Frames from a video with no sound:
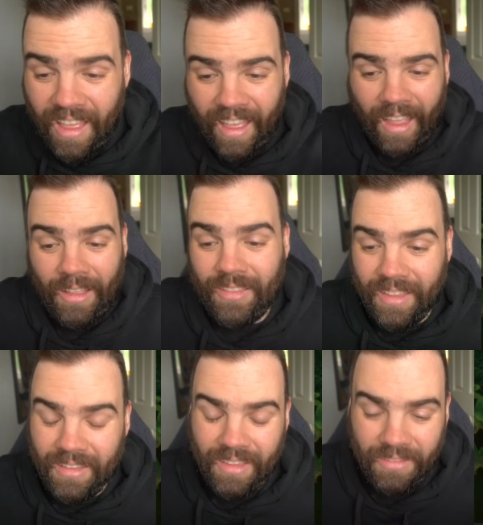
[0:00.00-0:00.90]

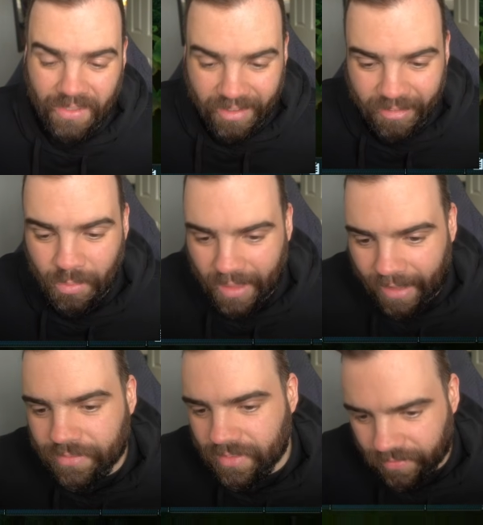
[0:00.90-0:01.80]
the series will
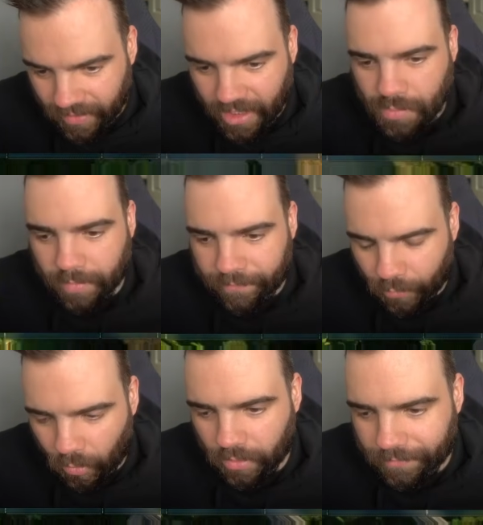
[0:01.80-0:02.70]
have to finish
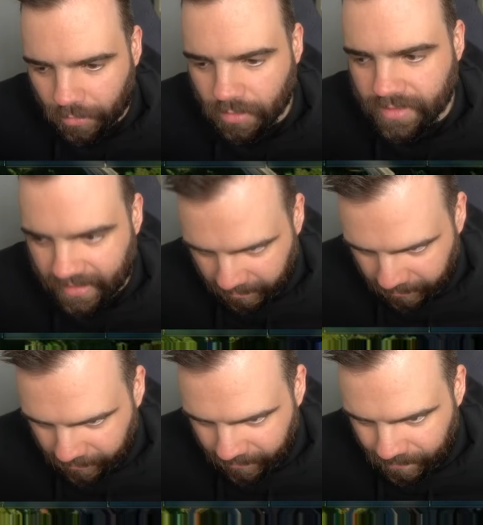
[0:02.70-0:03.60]
before the
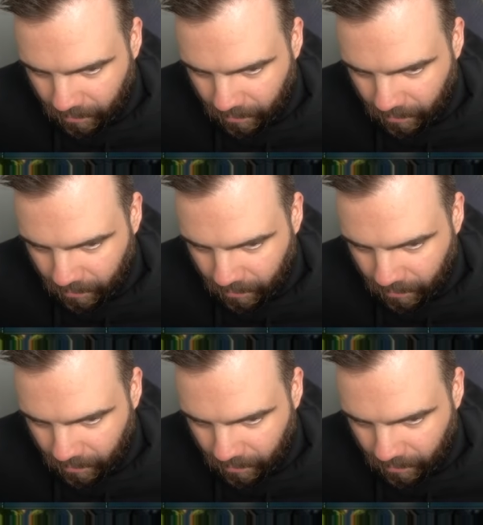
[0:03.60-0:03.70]
14th.